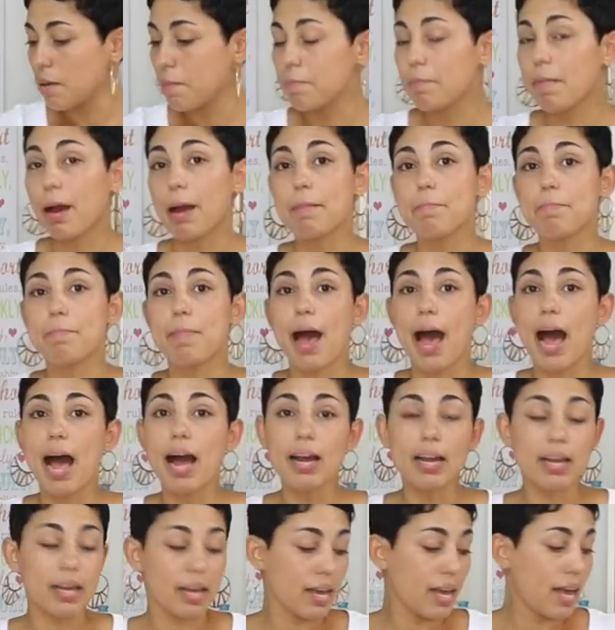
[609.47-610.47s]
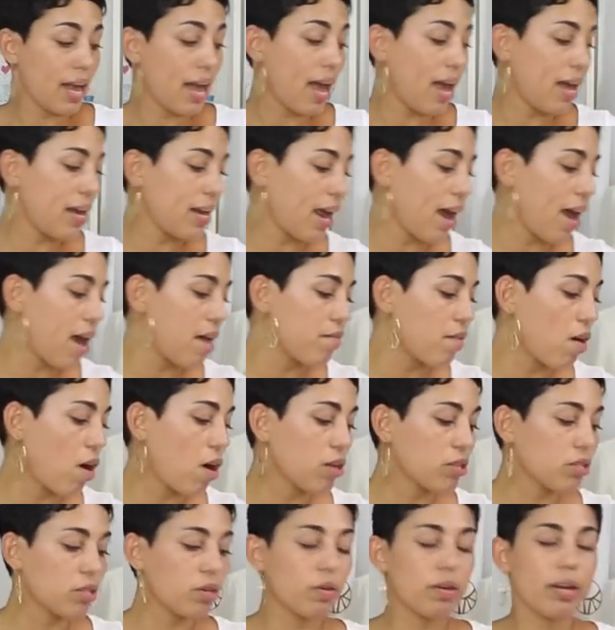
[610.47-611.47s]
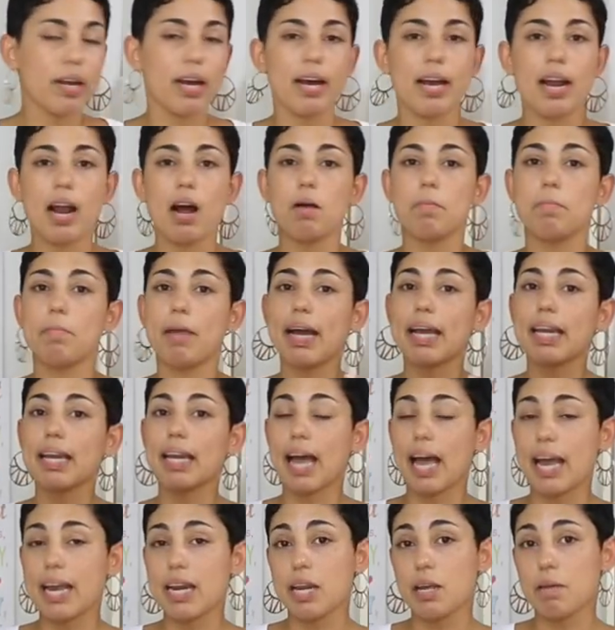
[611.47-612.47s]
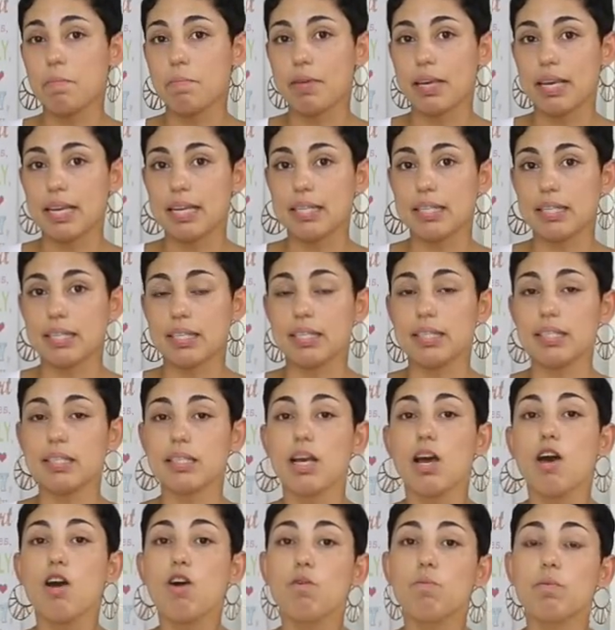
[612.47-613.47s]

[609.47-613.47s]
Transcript: my back, and I have also cut out my lining pieces